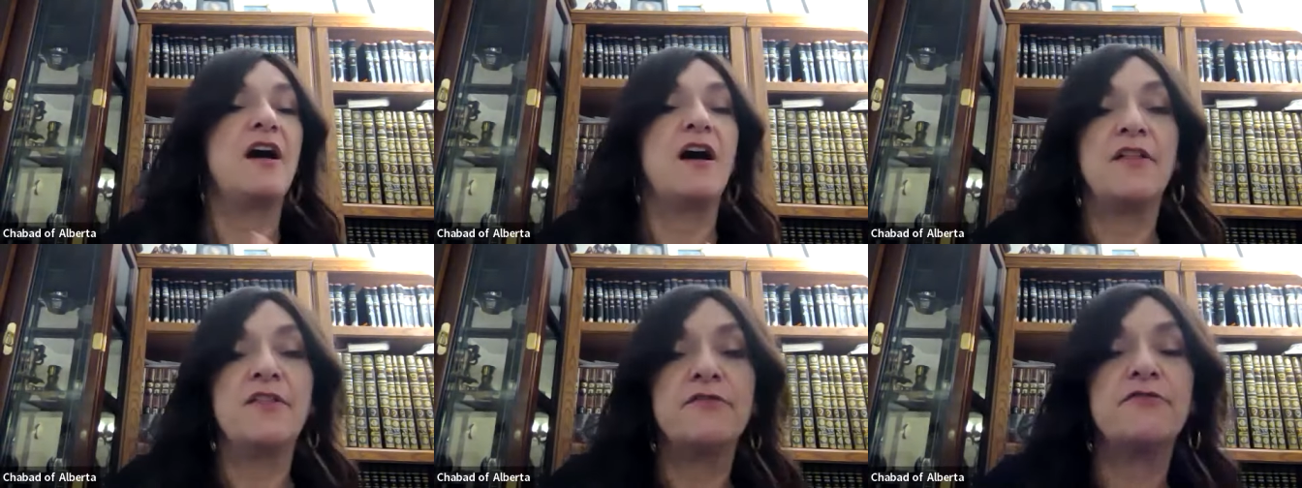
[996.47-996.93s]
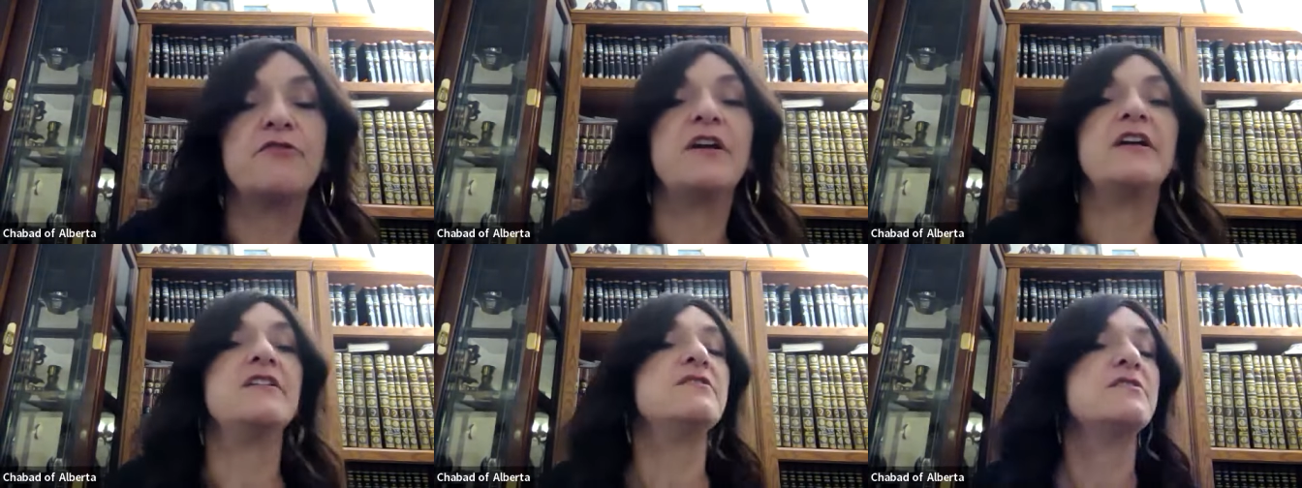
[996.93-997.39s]
other
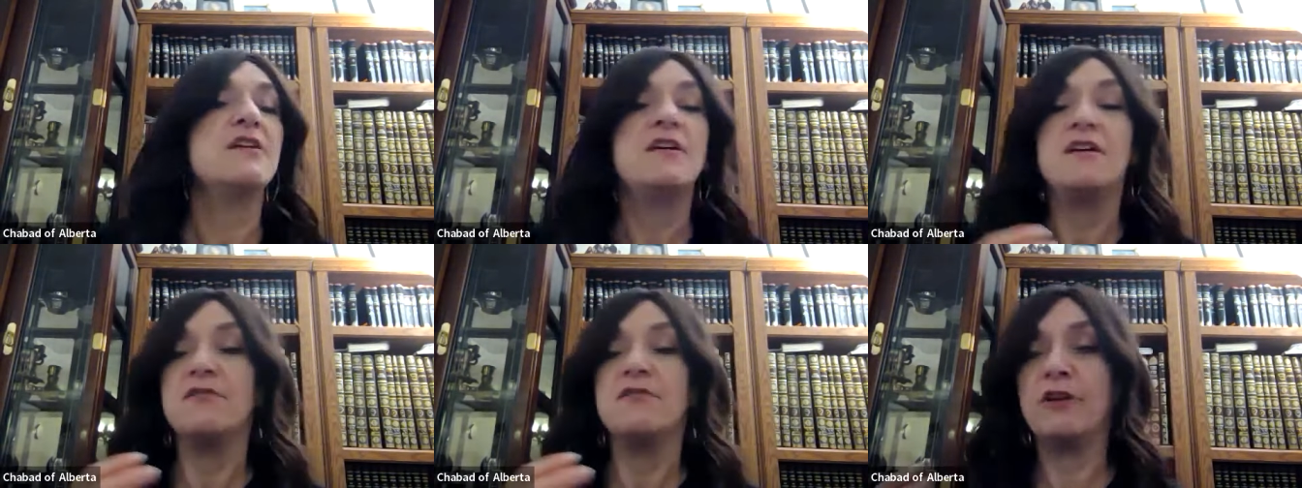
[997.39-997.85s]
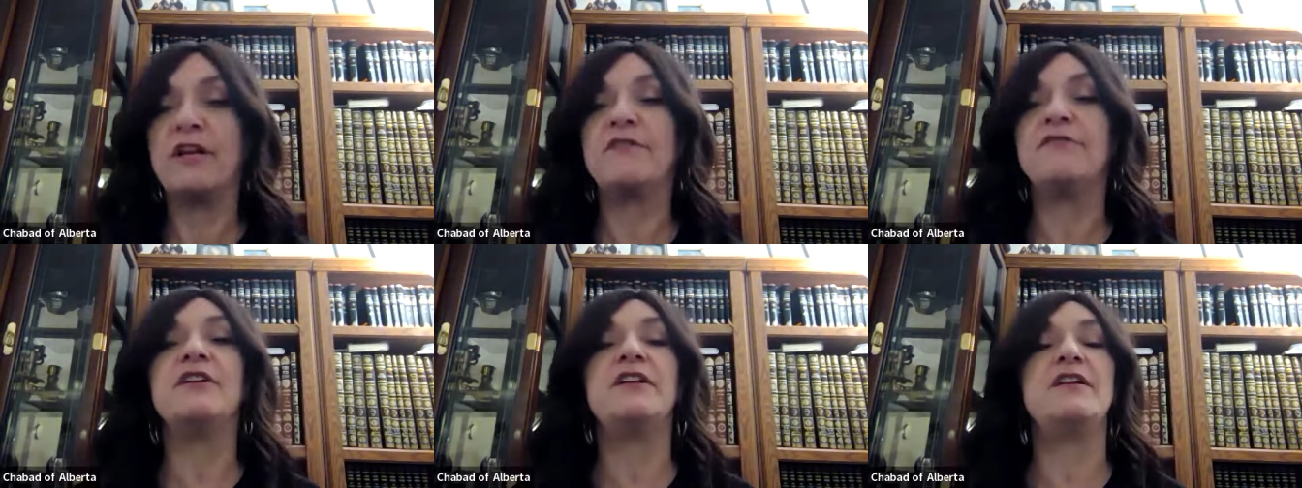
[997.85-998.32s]
friends,
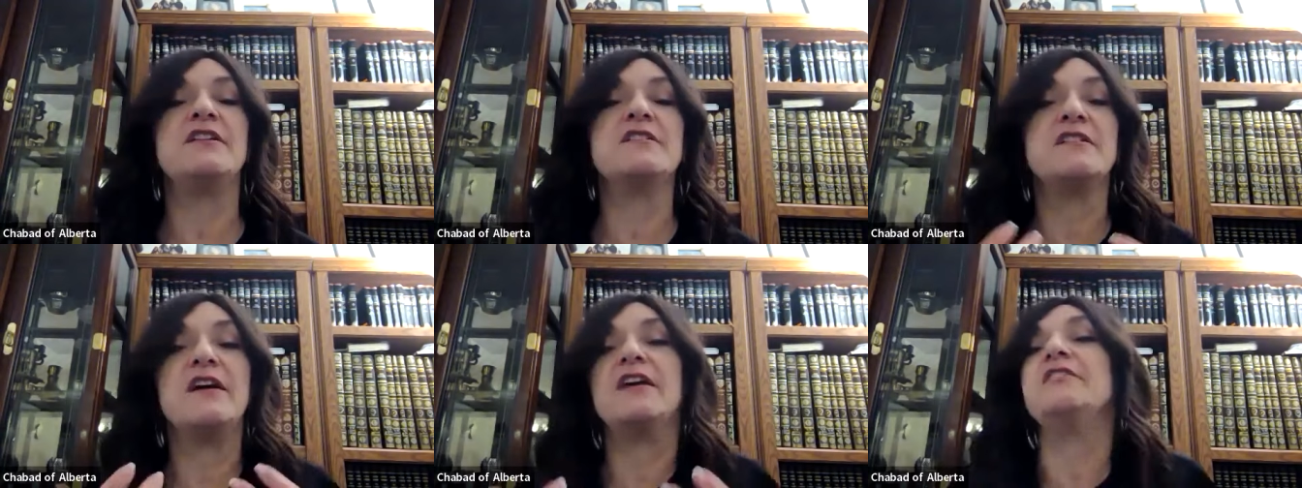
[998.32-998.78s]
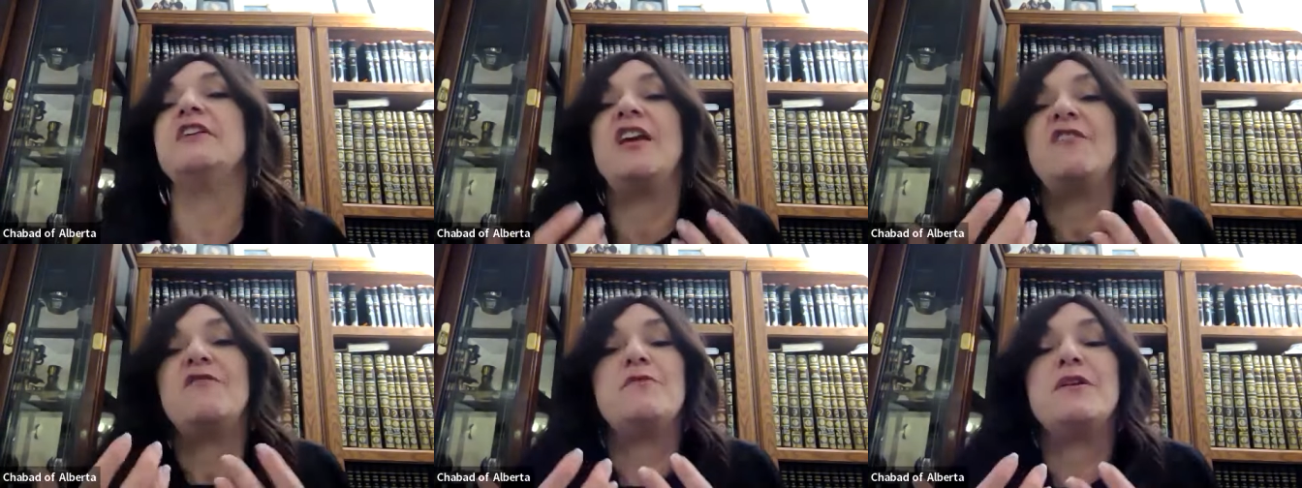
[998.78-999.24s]
whatever it is, God
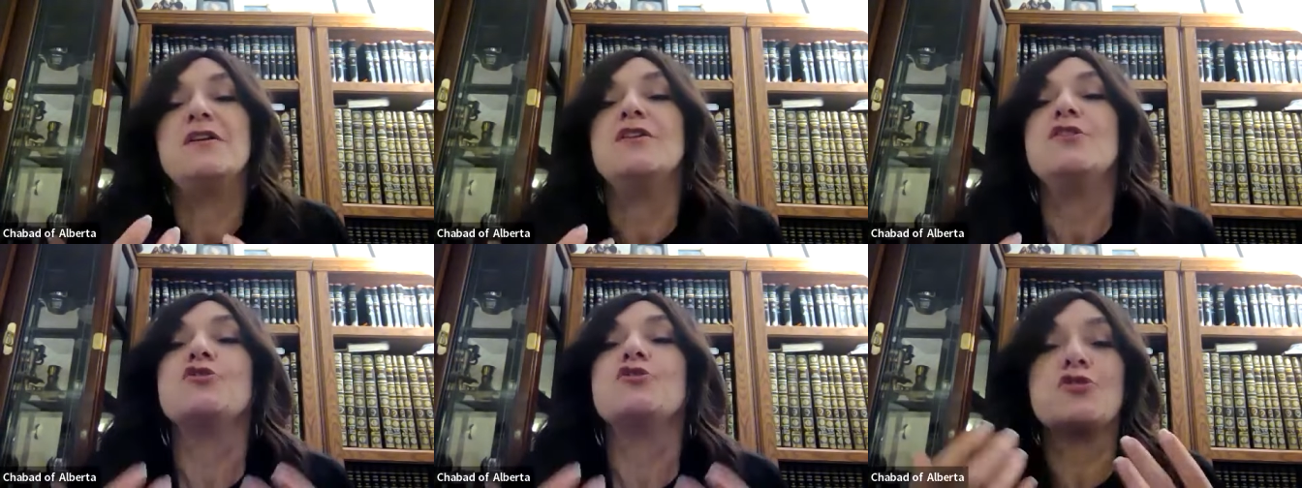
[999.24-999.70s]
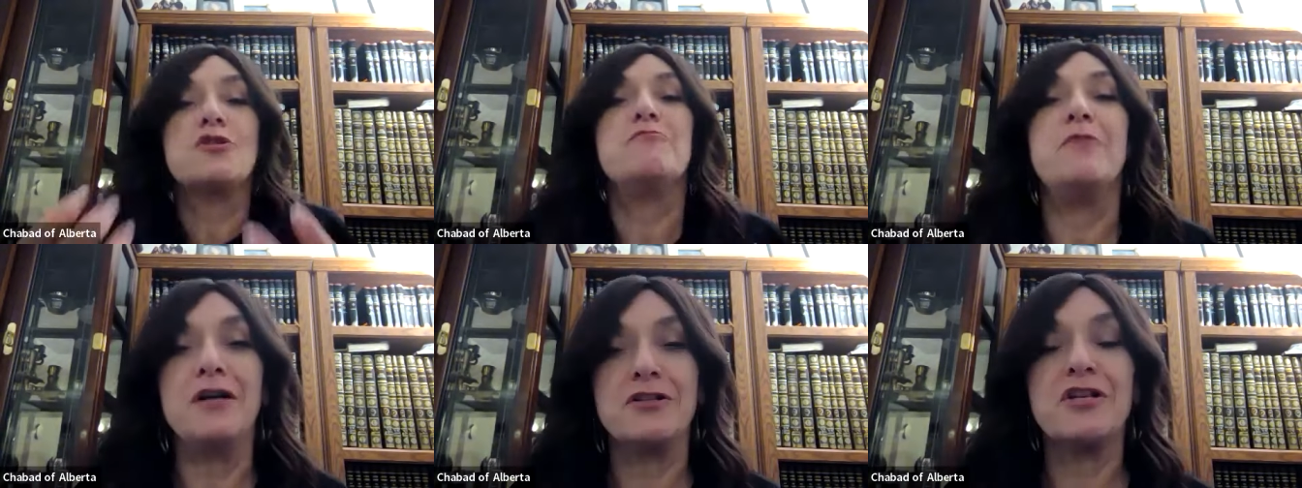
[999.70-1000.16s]
gave me so
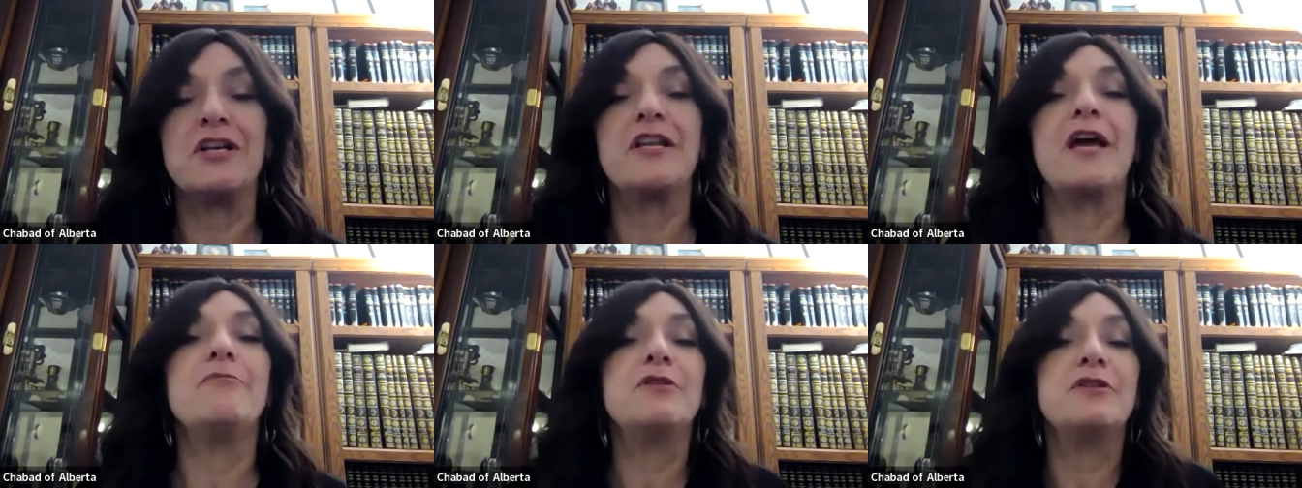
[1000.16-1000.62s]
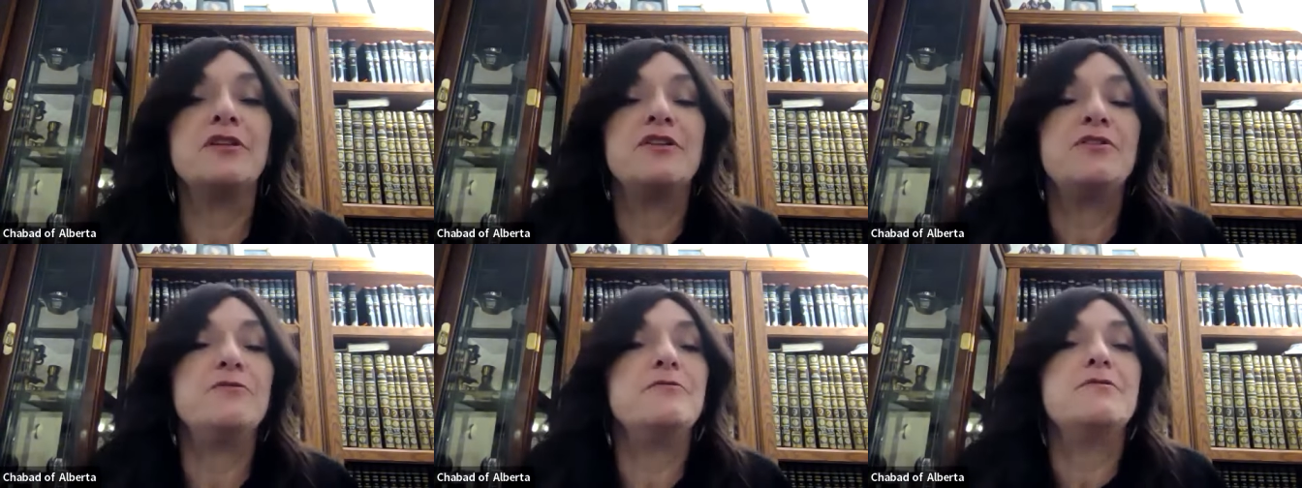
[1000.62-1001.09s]
much, and I'm going
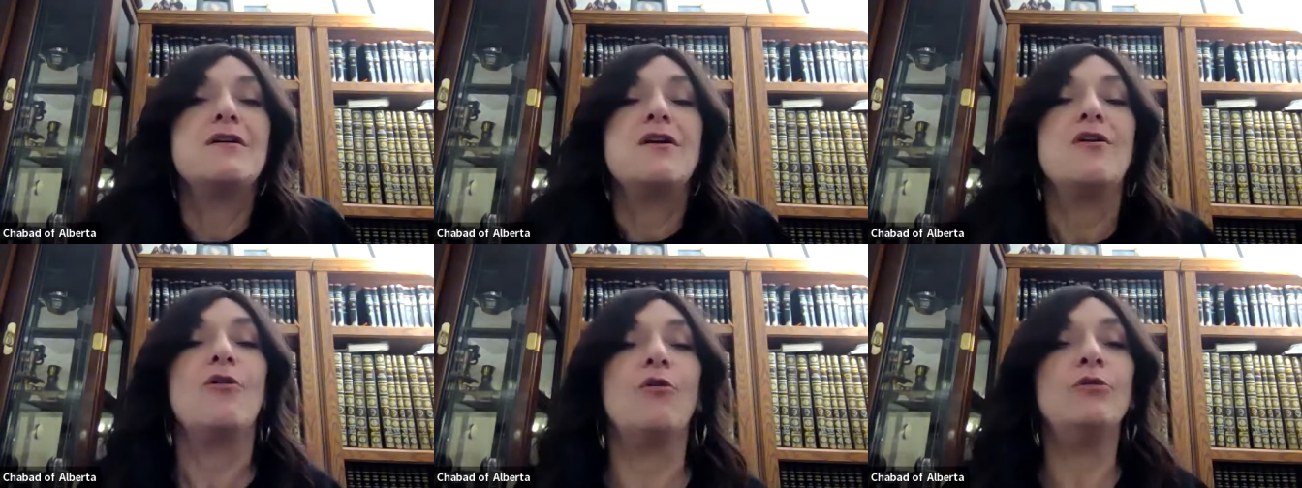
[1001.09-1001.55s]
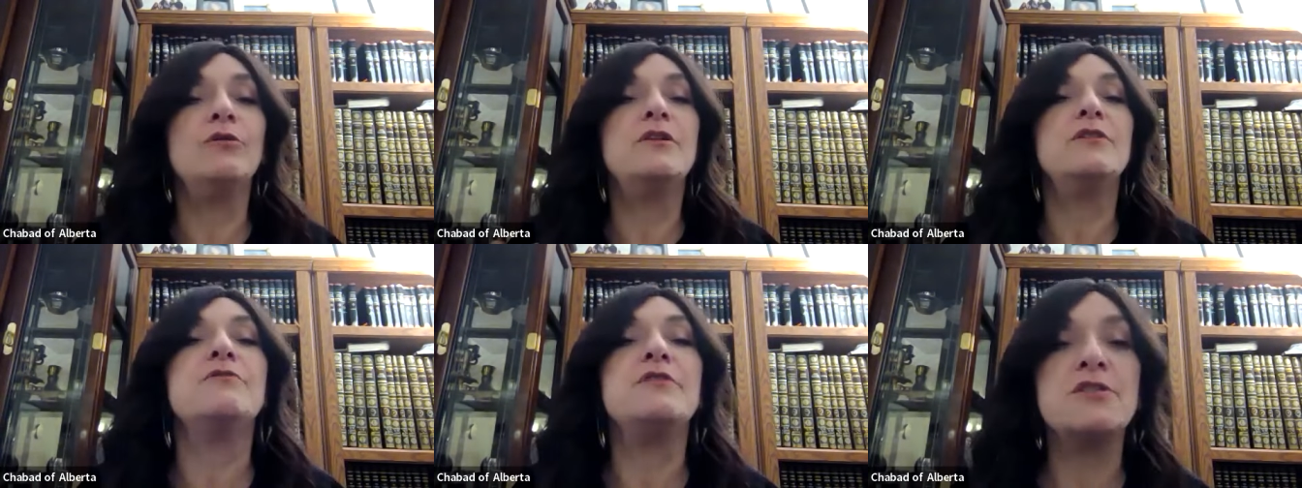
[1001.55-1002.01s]
to use all
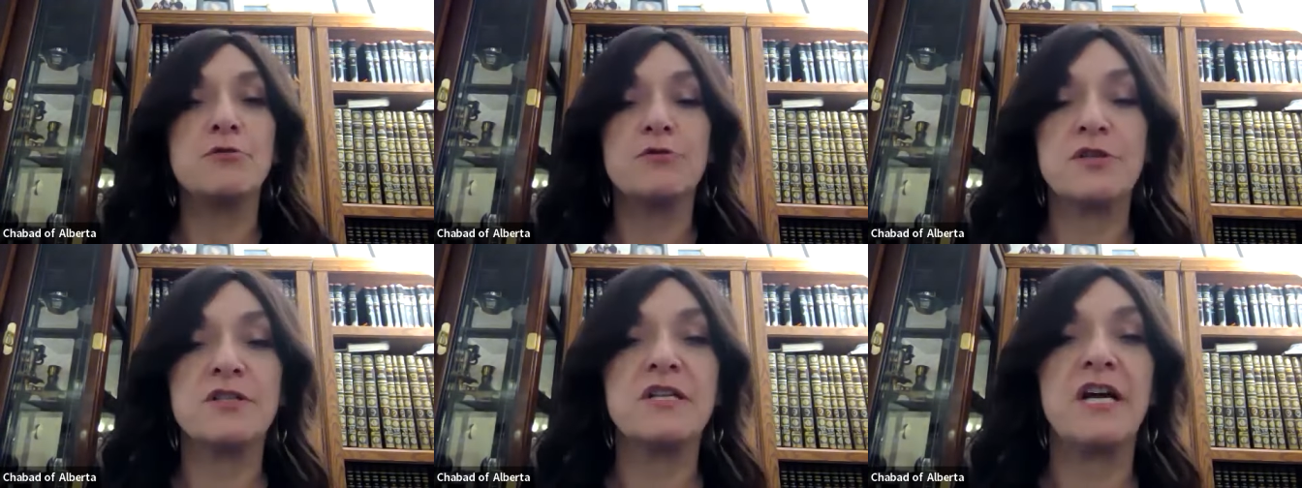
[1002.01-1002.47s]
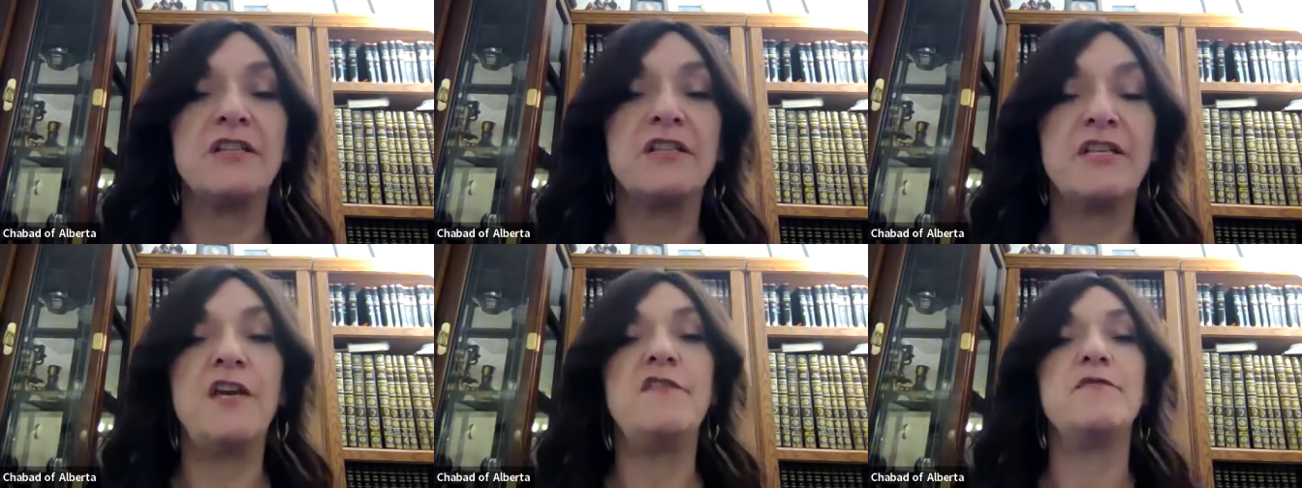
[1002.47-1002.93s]
the resources
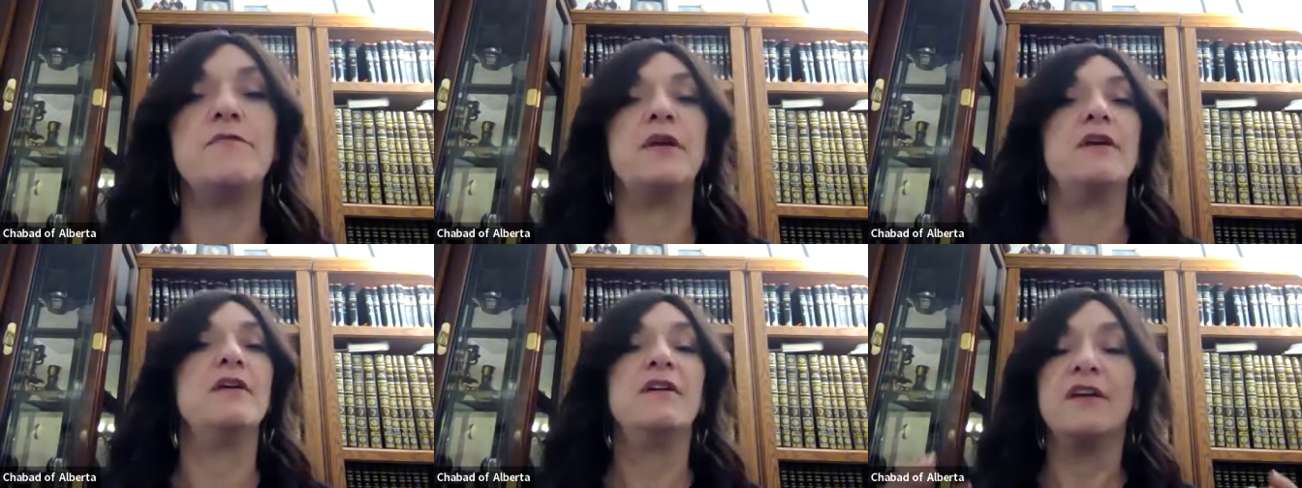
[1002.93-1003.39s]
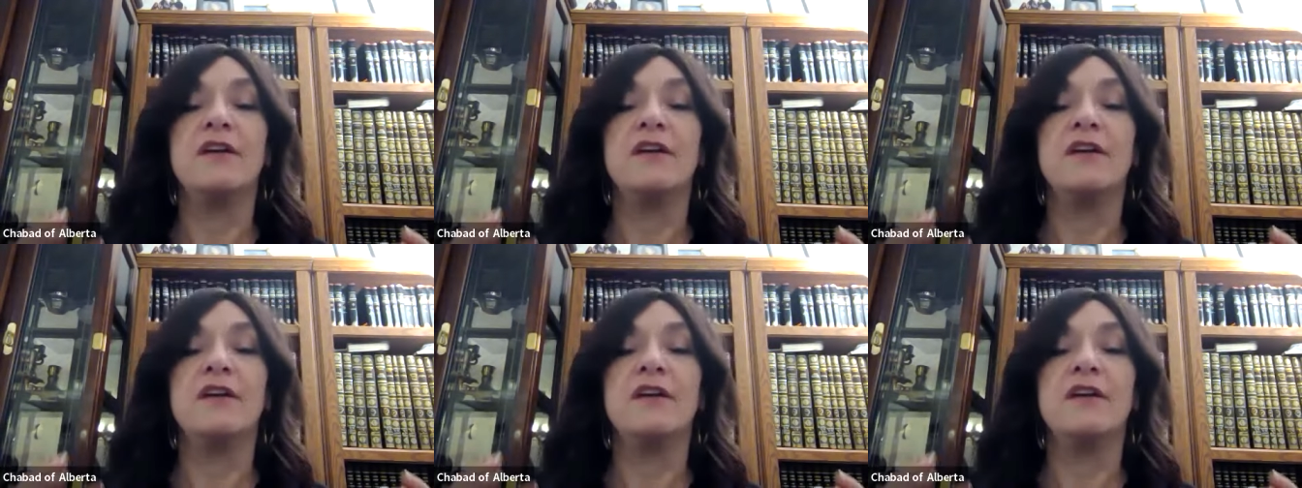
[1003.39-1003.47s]
God gave me